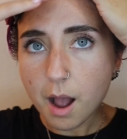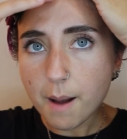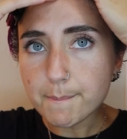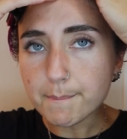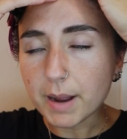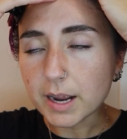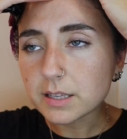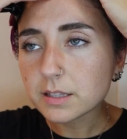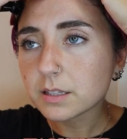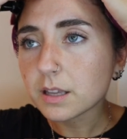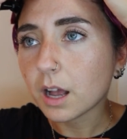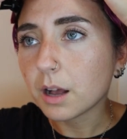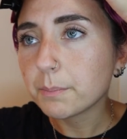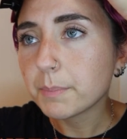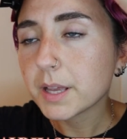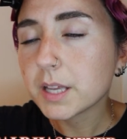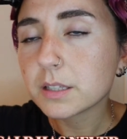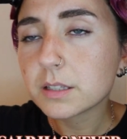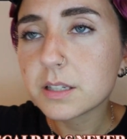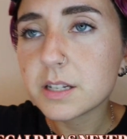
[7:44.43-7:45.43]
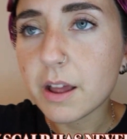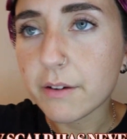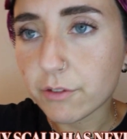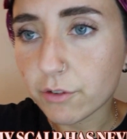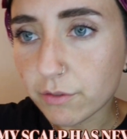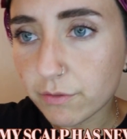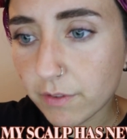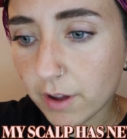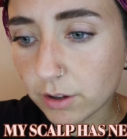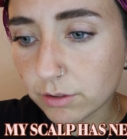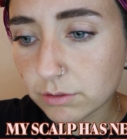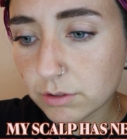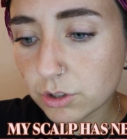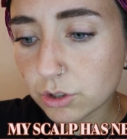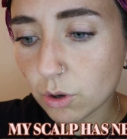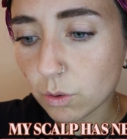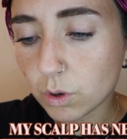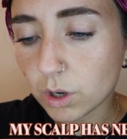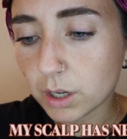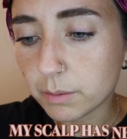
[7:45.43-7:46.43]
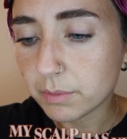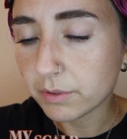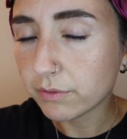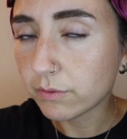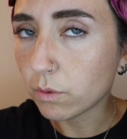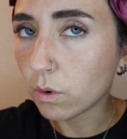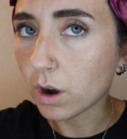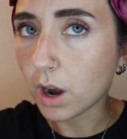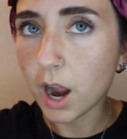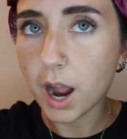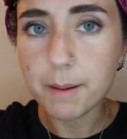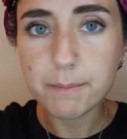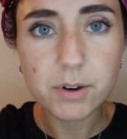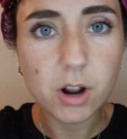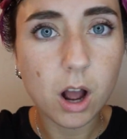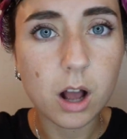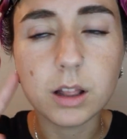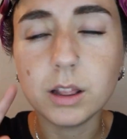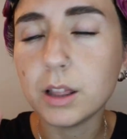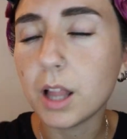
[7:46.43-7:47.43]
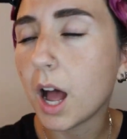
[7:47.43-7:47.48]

my scalp has never felt so good before. I'm not